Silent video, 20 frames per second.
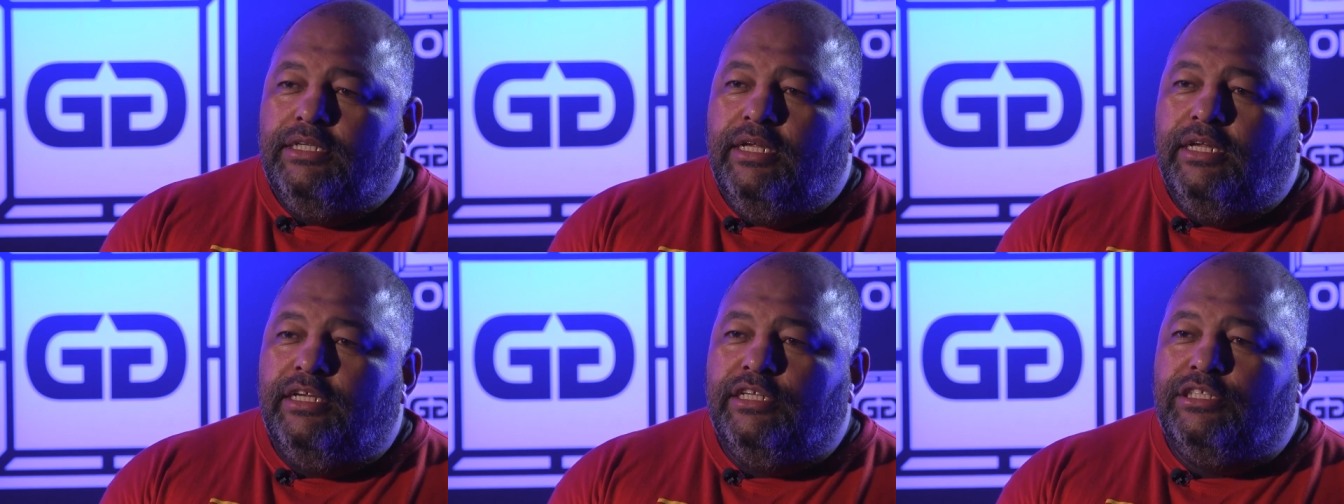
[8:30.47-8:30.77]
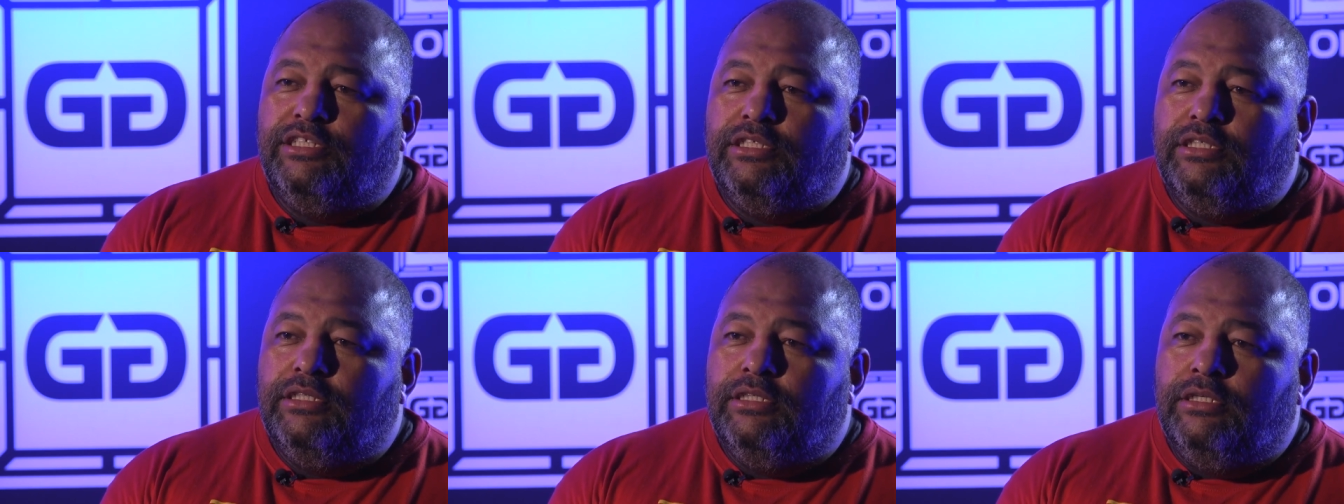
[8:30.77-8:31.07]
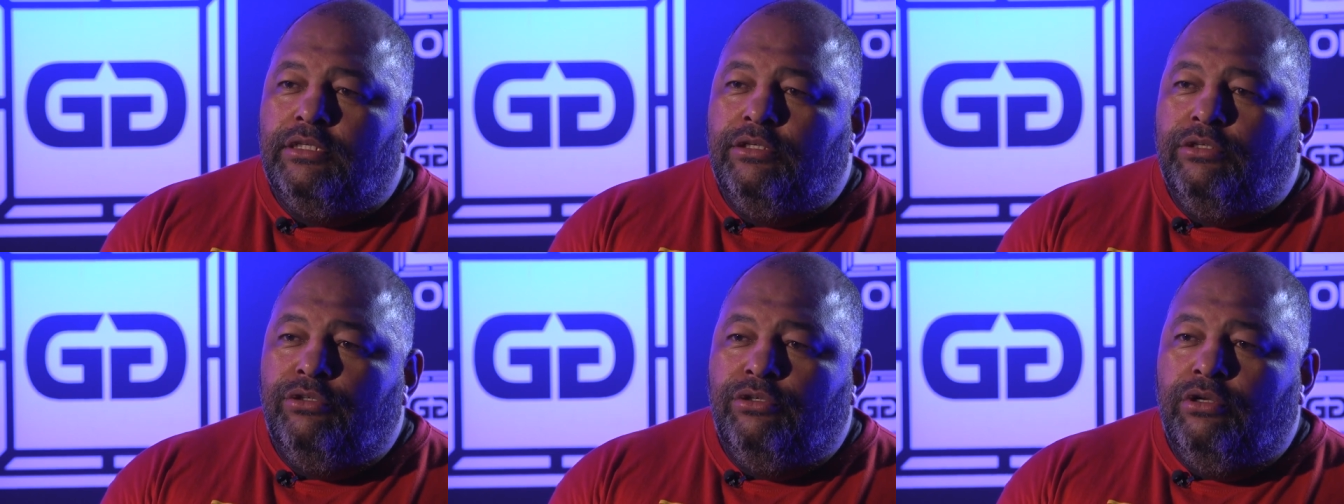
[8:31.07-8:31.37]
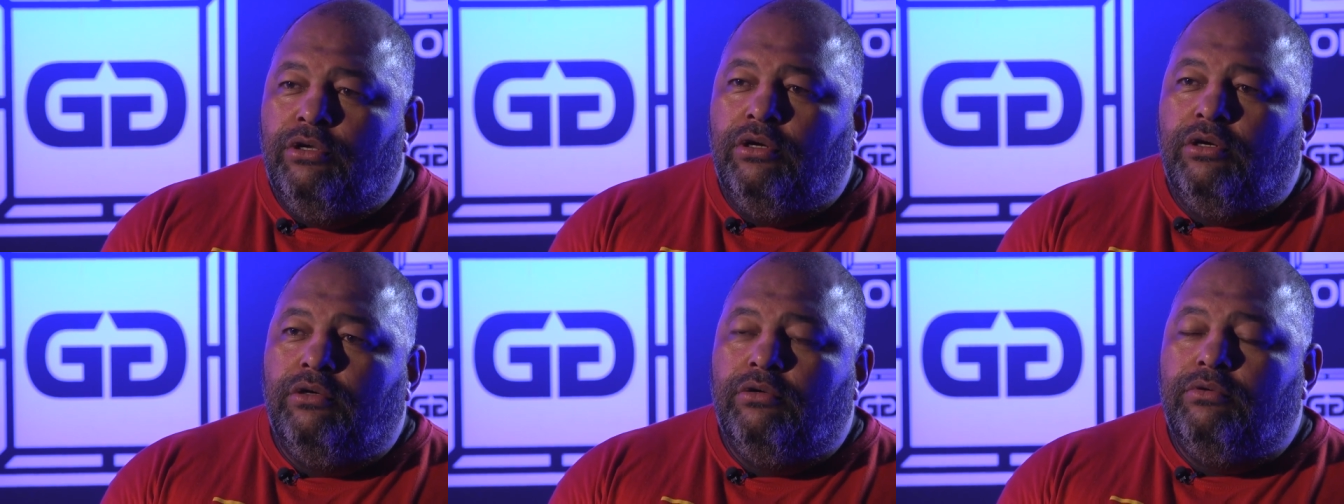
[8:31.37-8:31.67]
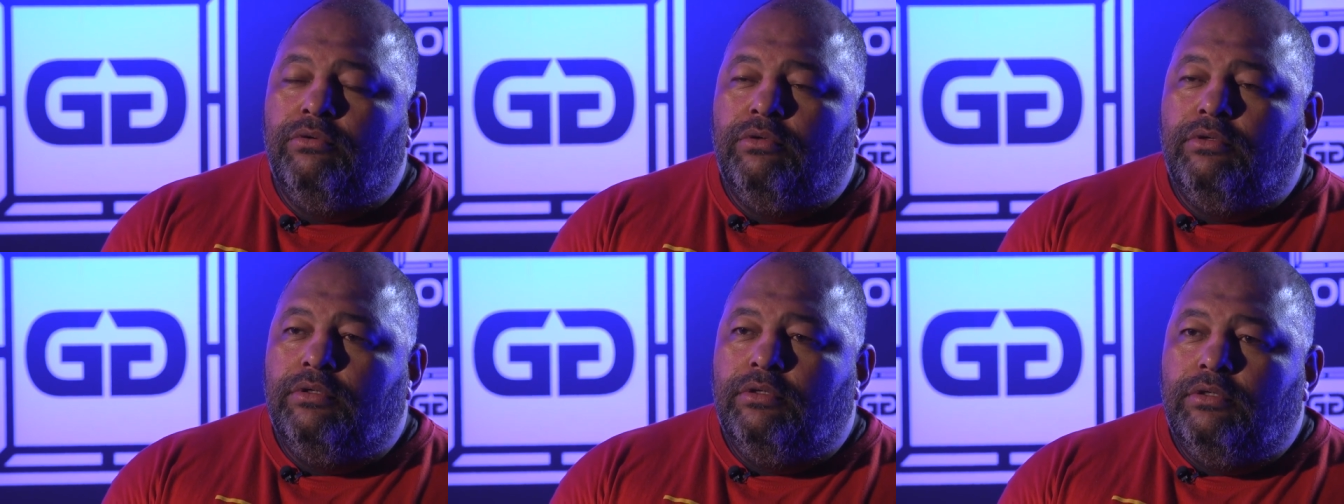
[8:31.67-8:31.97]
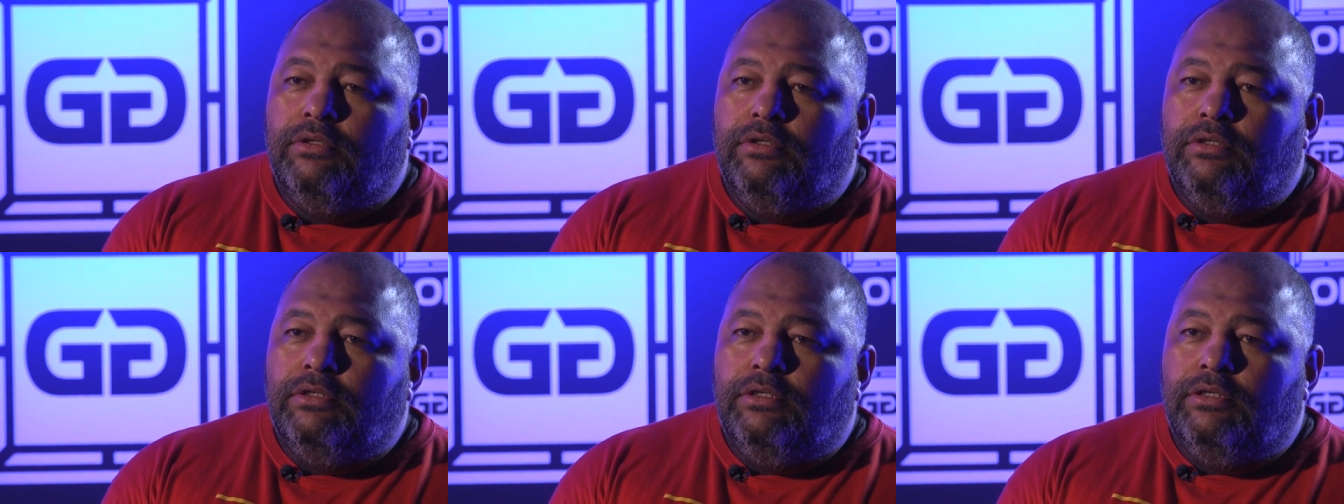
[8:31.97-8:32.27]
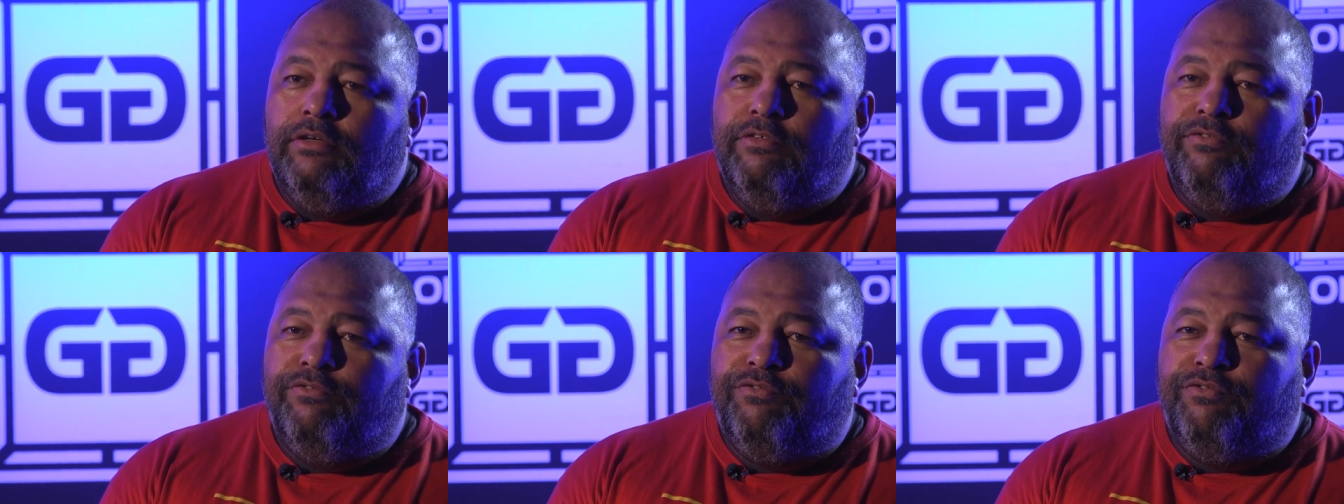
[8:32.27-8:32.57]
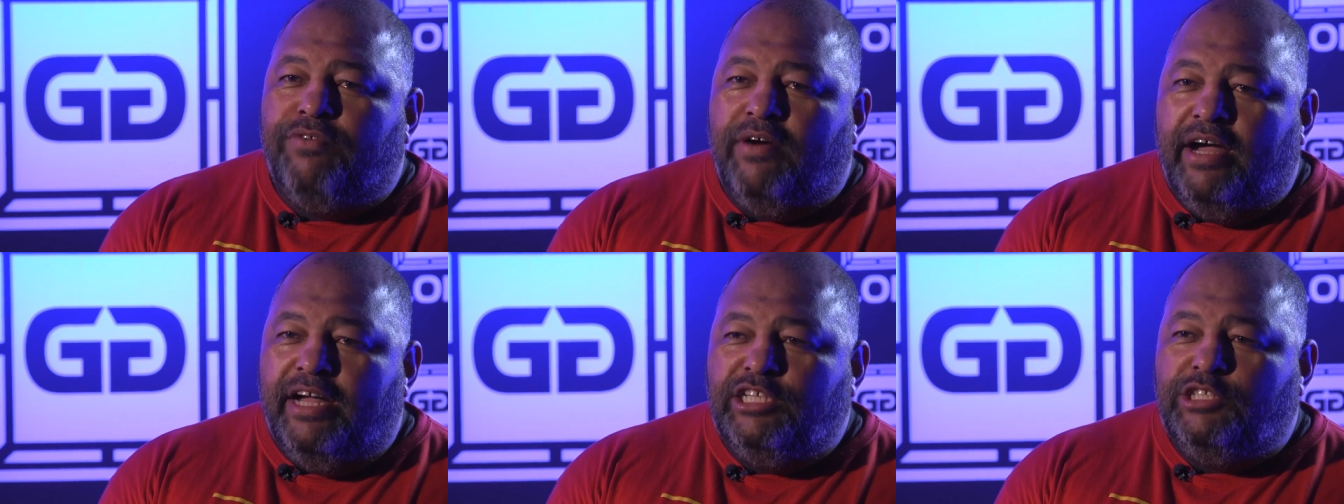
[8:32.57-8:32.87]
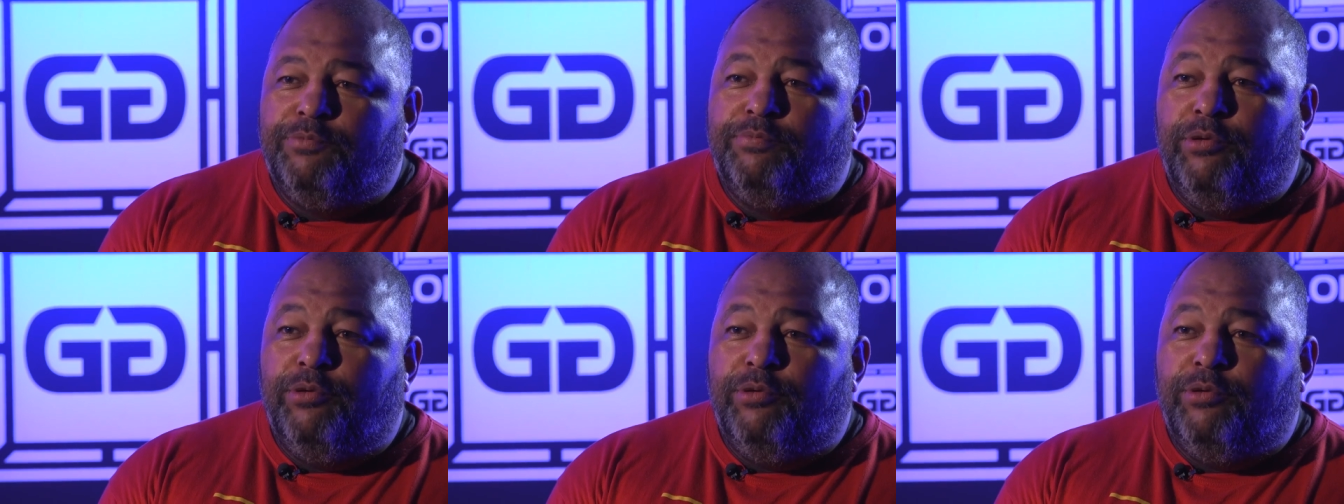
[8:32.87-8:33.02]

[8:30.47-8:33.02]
There is no fight